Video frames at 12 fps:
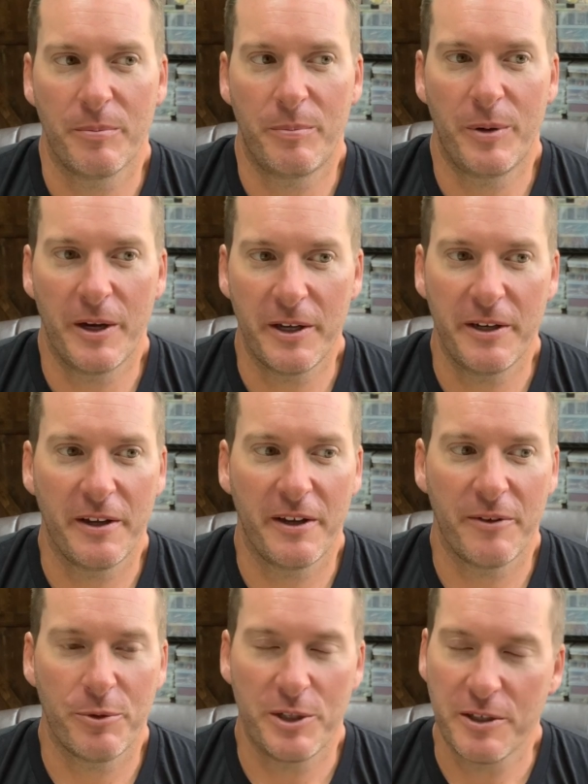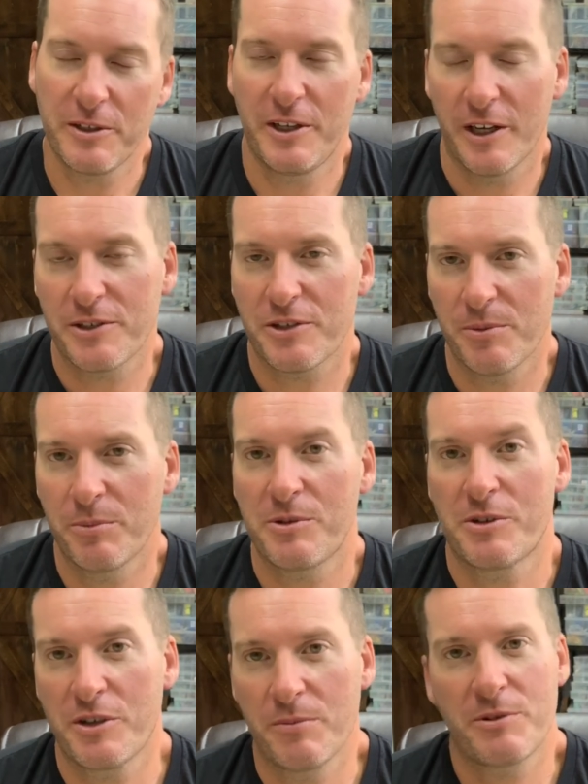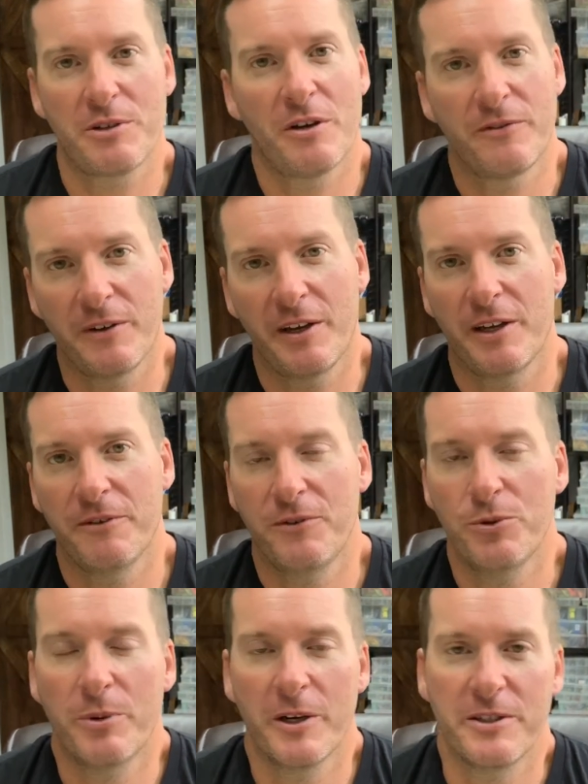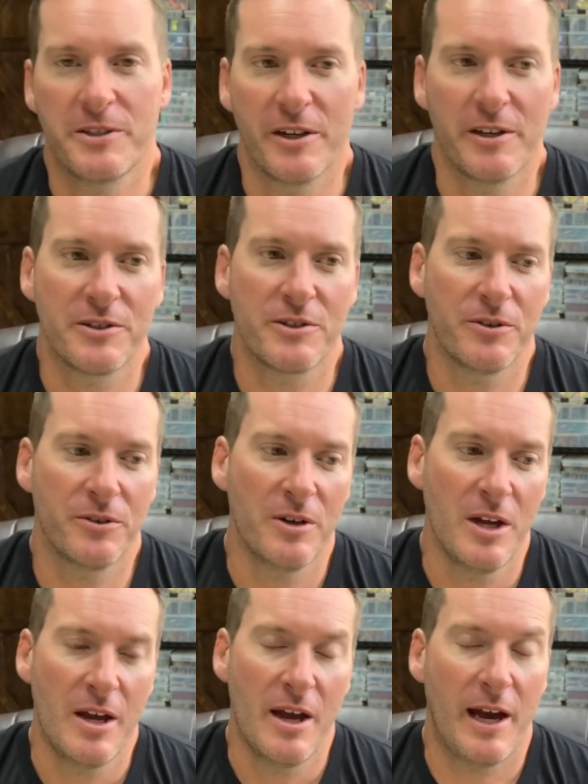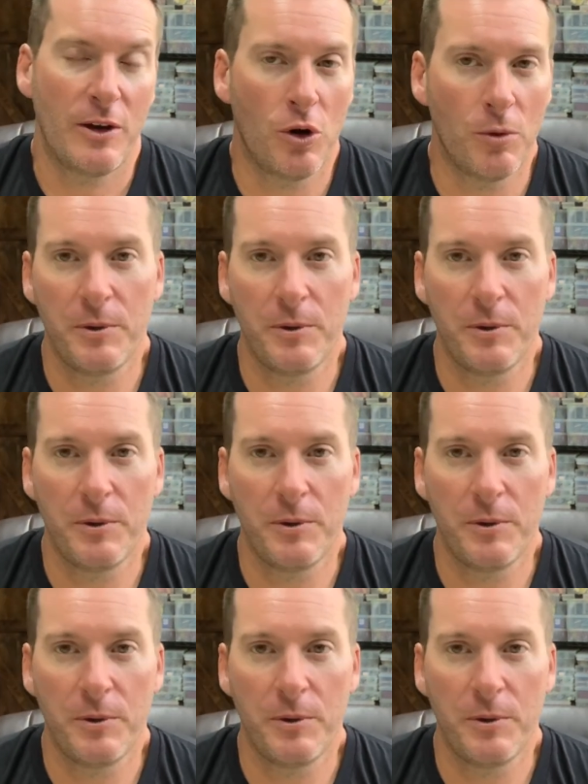but we did catch some stuff and had a few bites on it. So I hope